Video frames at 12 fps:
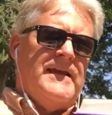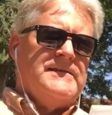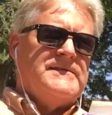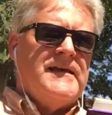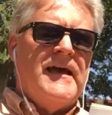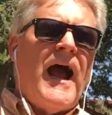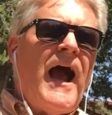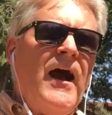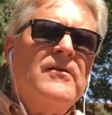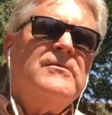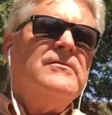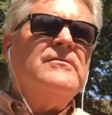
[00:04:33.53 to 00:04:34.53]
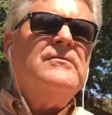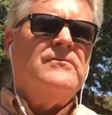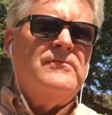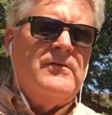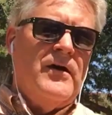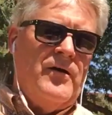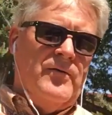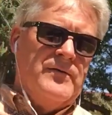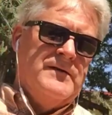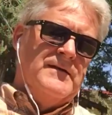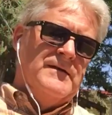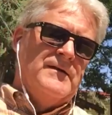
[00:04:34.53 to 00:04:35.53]
said, how do you know?
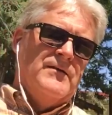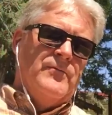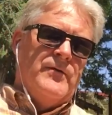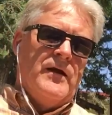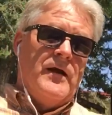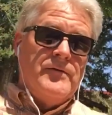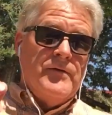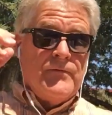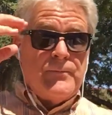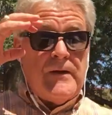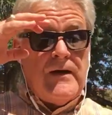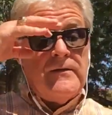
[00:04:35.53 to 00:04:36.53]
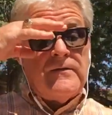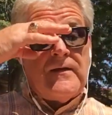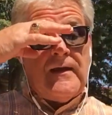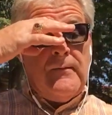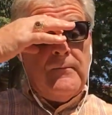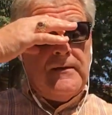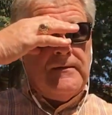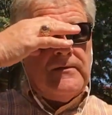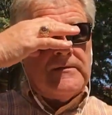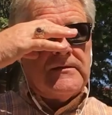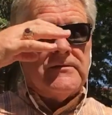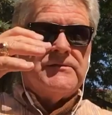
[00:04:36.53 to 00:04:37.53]
When all those parents came in
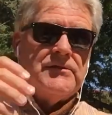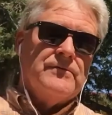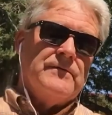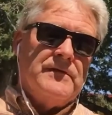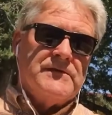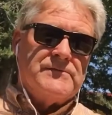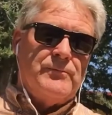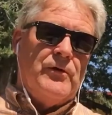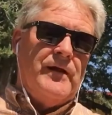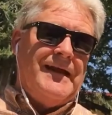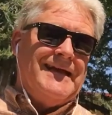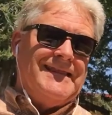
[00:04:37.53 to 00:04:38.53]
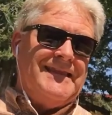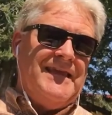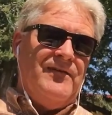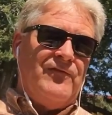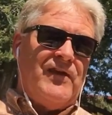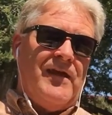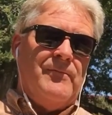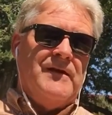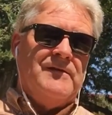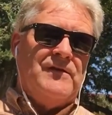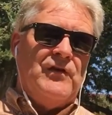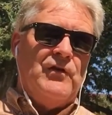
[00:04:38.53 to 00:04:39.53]
with their children this morning, a thief came
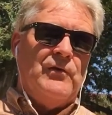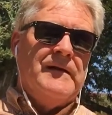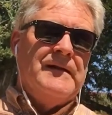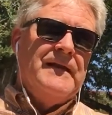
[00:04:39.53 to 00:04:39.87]
in too.